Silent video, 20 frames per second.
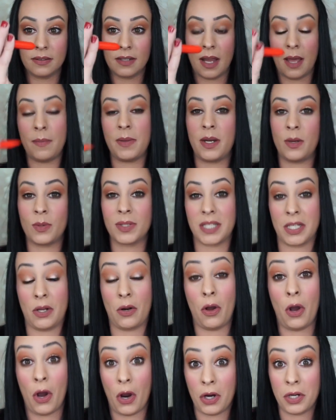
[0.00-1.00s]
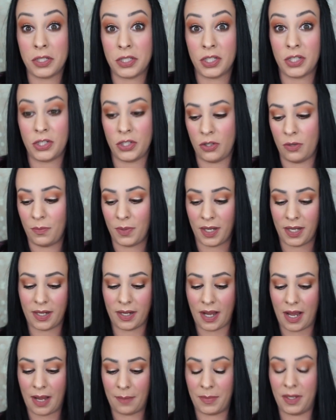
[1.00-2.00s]
I mean, it was a little hard to do, but
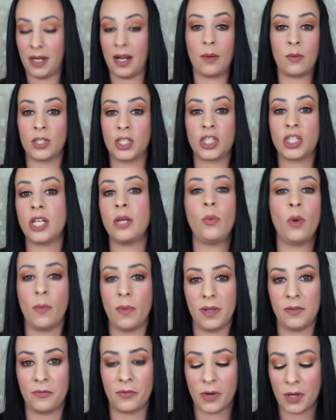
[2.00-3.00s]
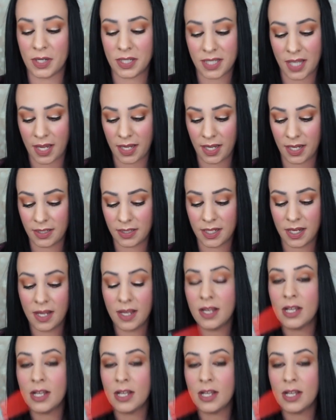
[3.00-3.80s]
I mean, I was She-Woman for a second.